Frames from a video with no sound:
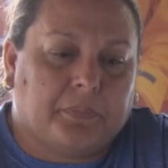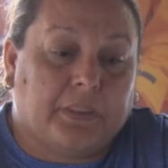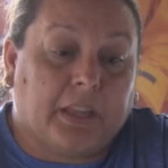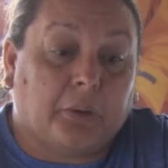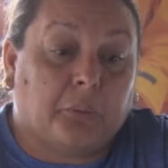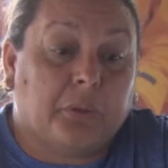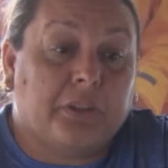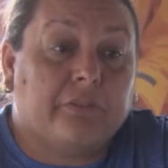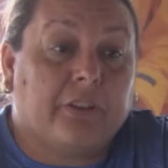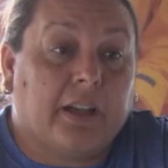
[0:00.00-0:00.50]

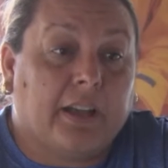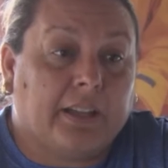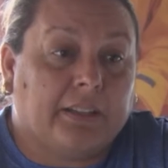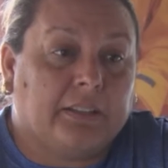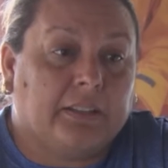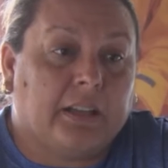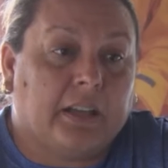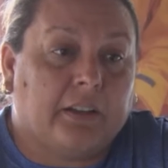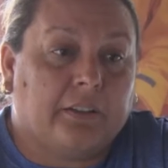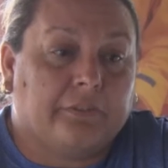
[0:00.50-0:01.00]
that we've
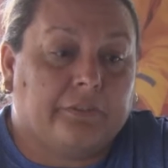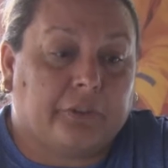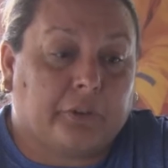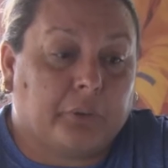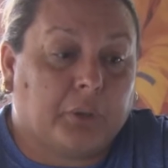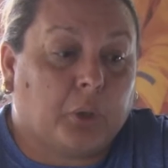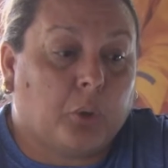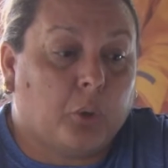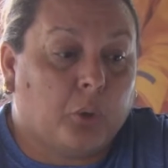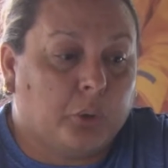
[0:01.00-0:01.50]
had a
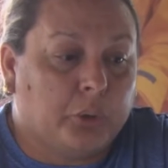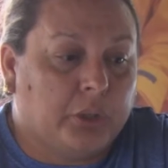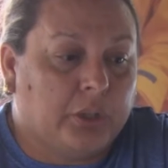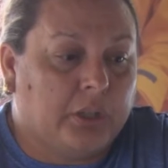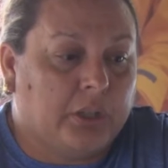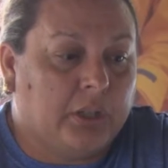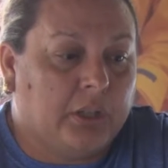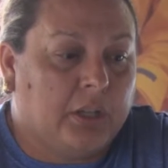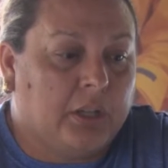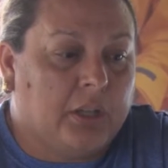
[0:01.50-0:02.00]
very
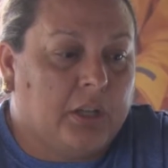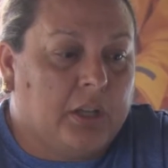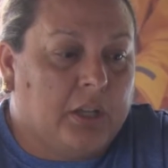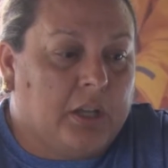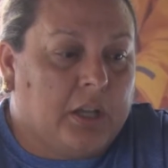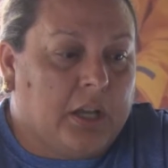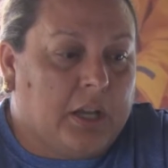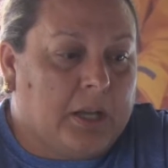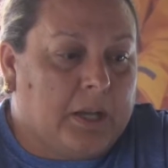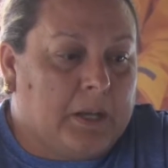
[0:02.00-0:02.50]
good
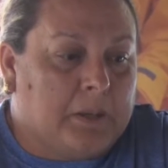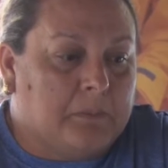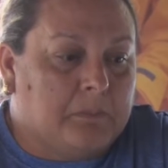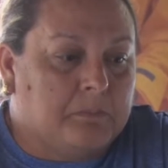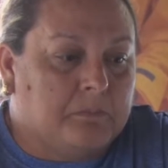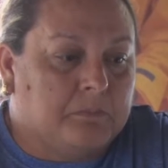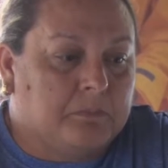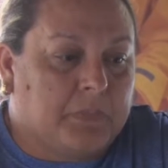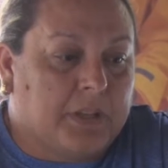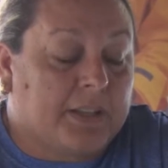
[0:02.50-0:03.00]

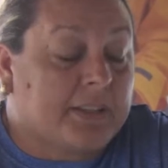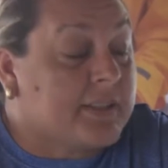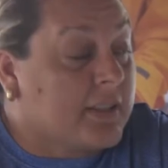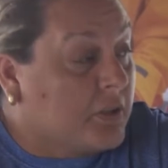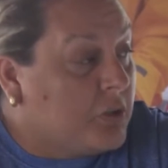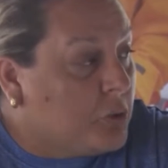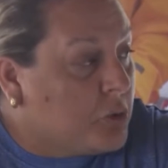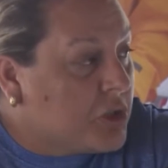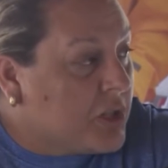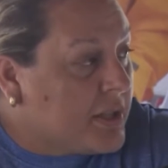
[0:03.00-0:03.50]

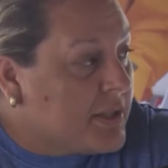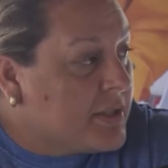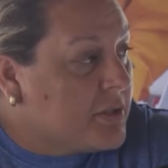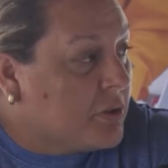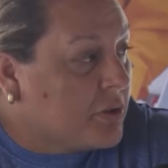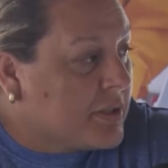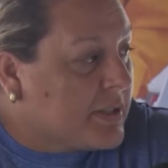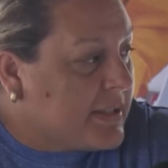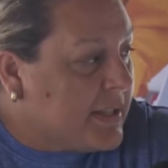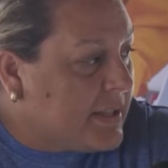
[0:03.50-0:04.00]
execution
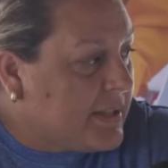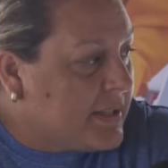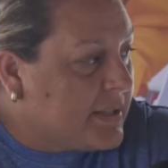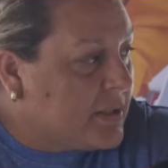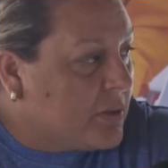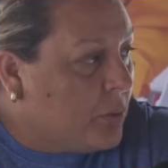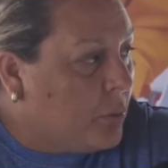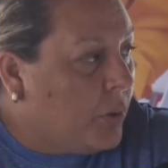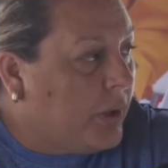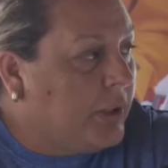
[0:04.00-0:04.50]

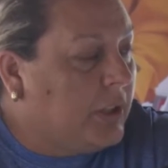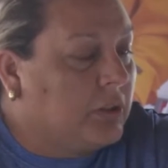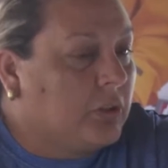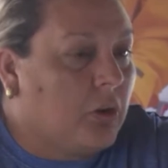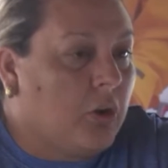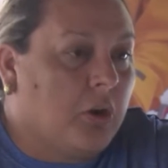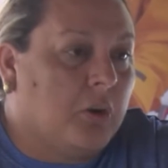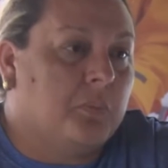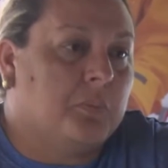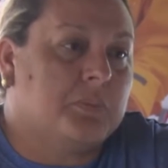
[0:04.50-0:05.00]
success when it
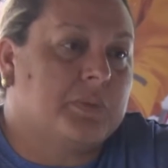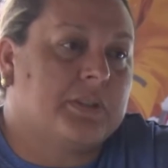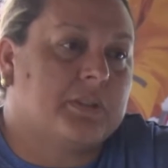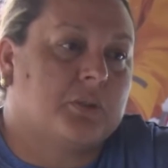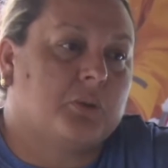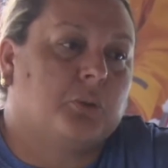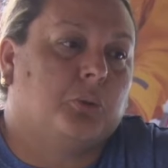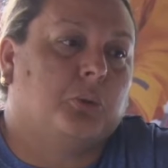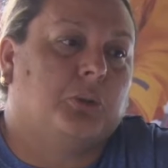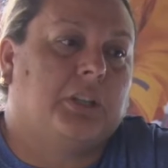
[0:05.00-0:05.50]
comes
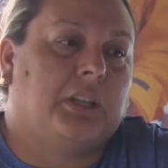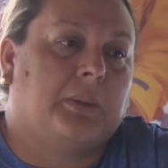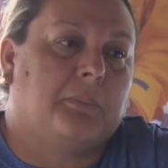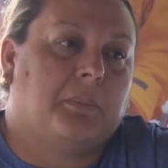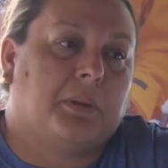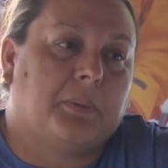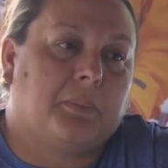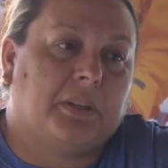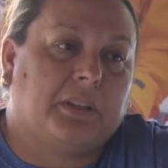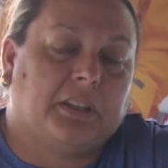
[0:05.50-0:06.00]
to the
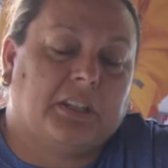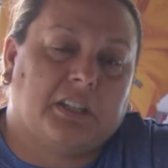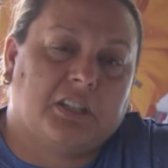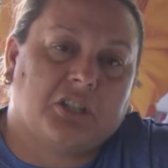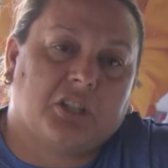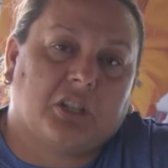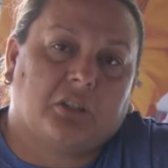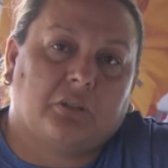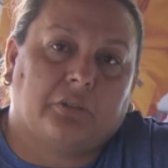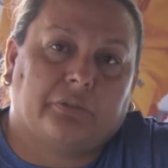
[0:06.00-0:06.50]

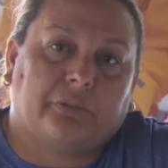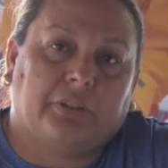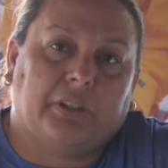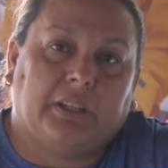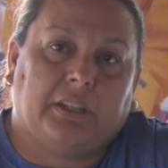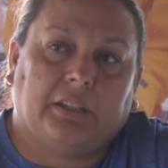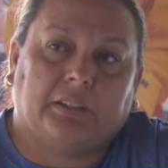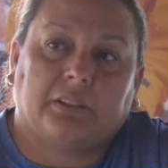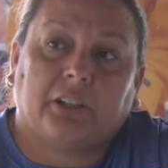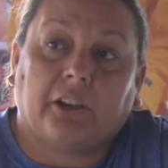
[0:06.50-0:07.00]
implementation of
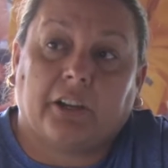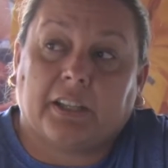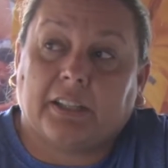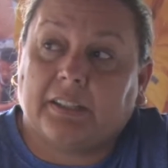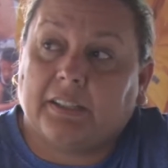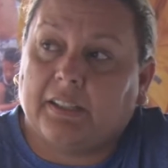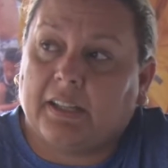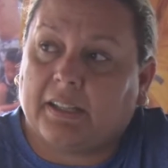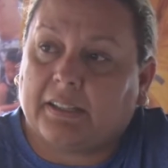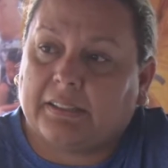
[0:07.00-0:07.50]
the
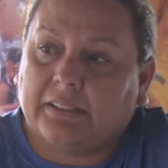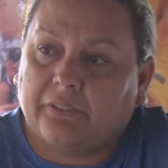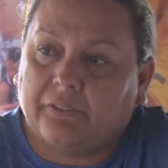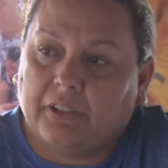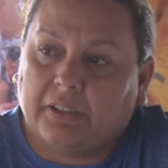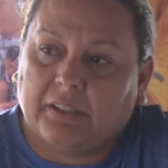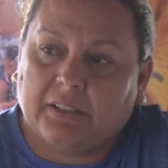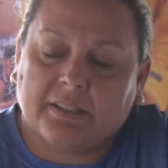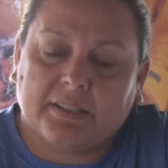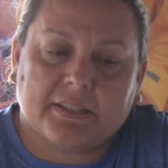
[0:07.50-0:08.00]
targeted
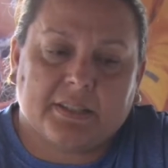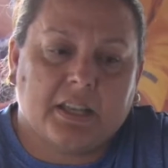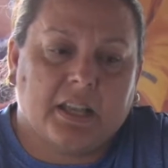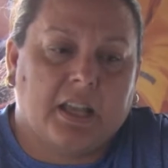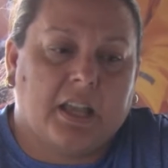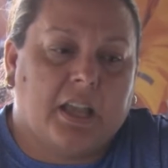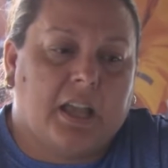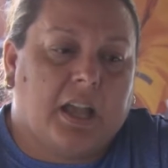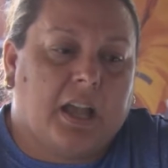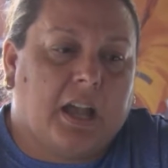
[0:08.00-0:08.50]
activities,
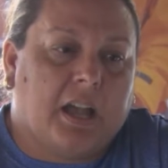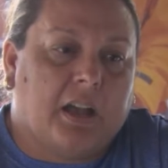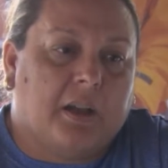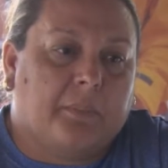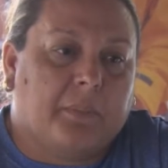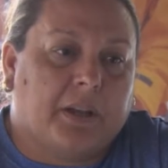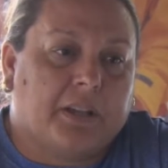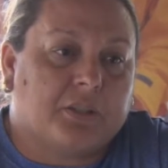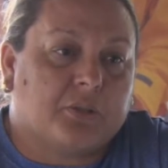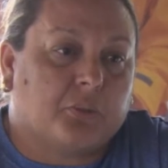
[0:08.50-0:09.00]

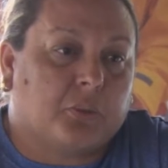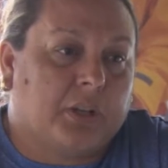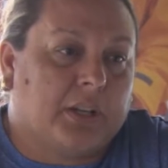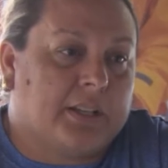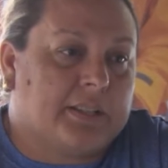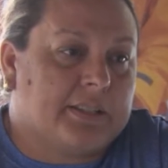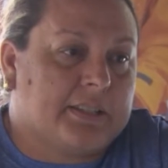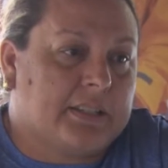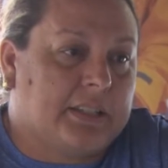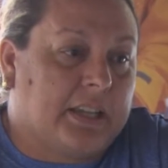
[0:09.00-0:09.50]
as
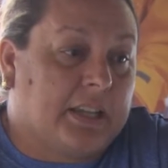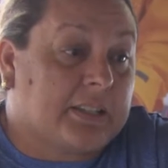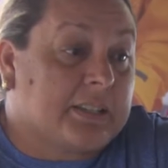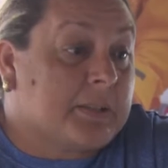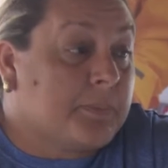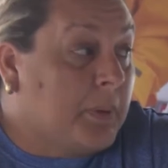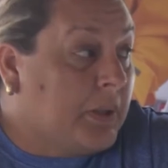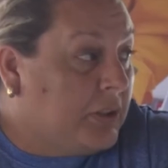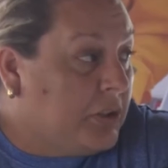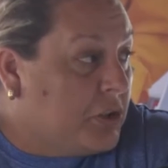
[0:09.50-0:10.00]
well as the
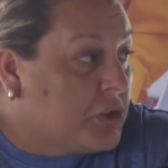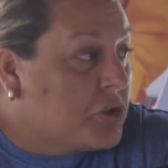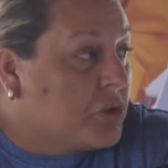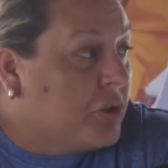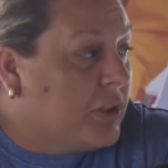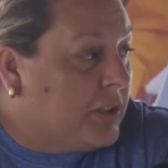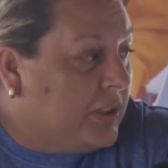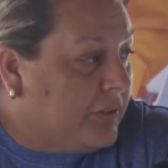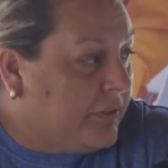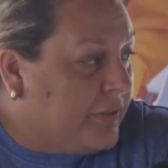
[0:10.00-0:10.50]
expenditure
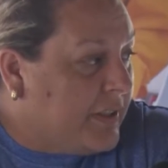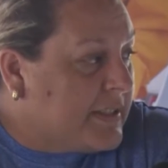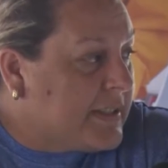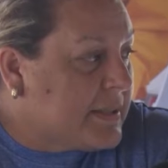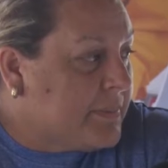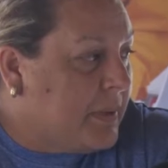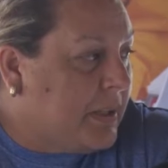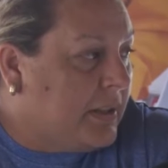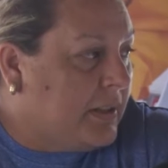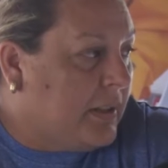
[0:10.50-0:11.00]
and
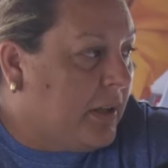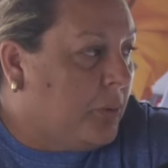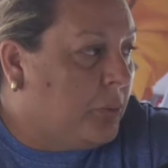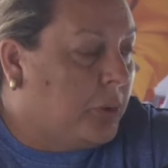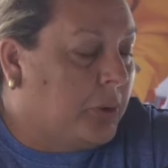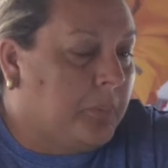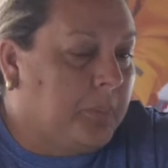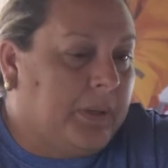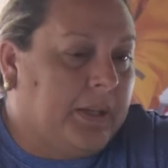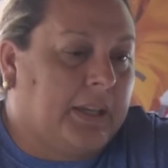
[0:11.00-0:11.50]
investment that
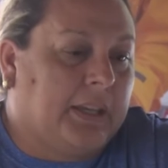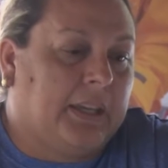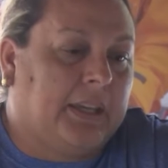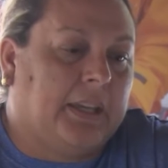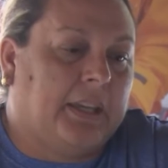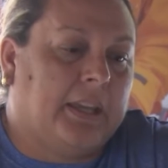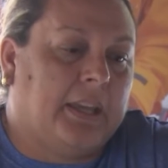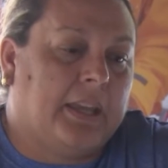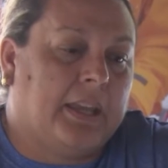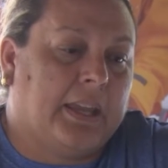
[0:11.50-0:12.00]
we're
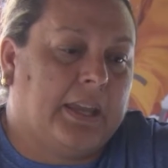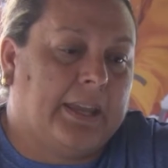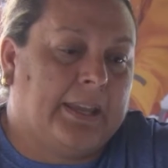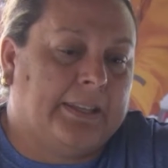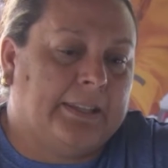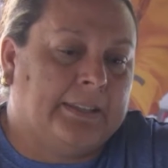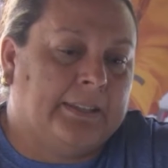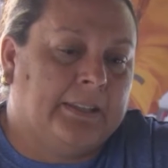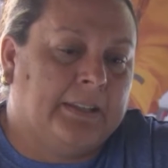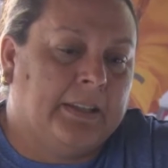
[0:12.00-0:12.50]
making
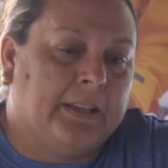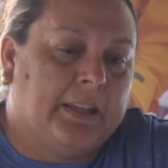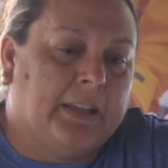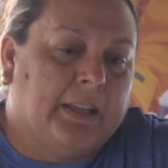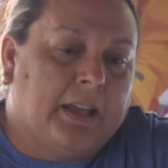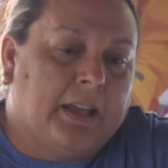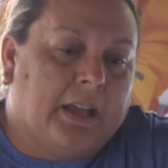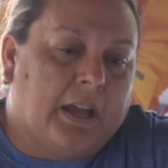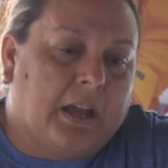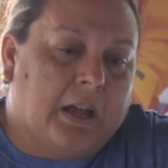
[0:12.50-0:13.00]
in
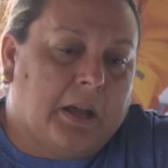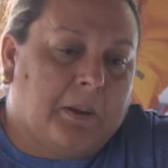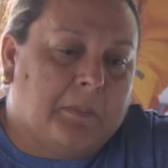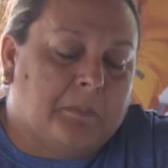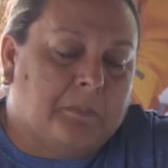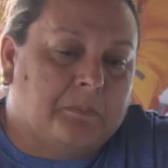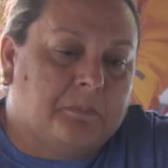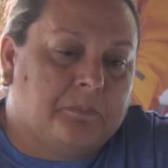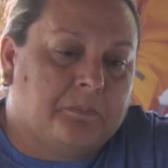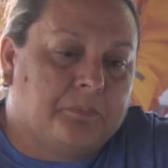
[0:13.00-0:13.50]

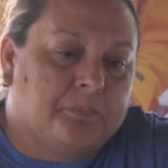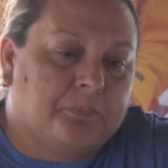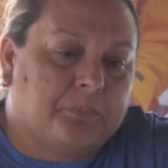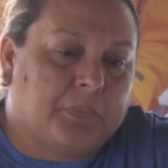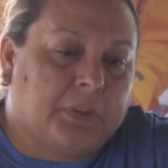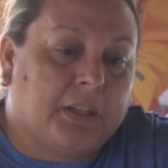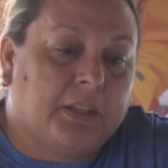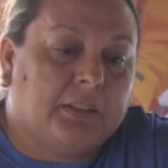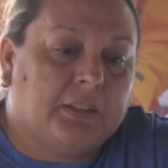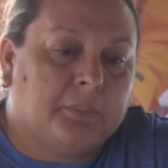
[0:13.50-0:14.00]

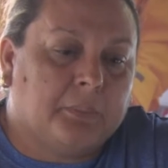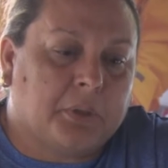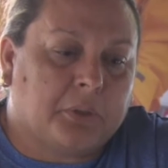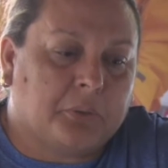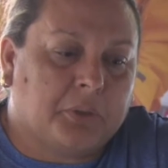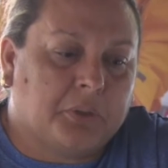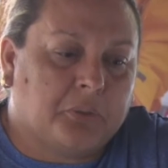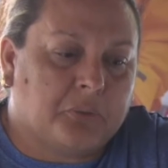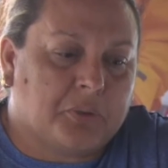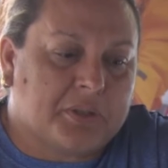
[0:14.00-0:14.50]
the
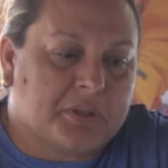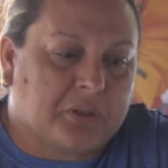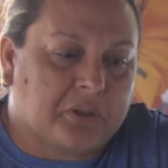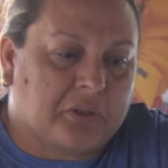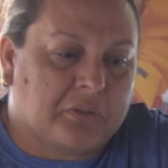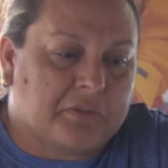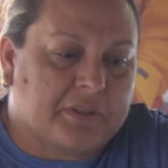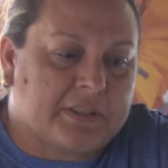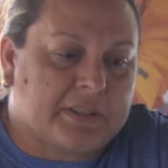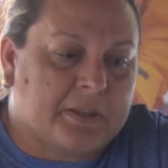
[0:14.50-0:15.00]
marine
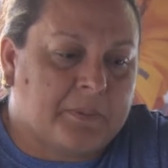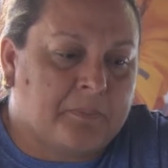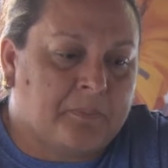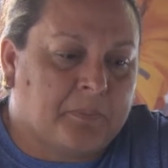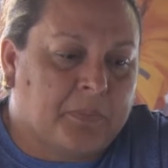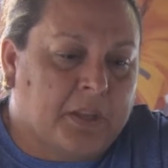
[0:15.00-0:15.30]
reserves.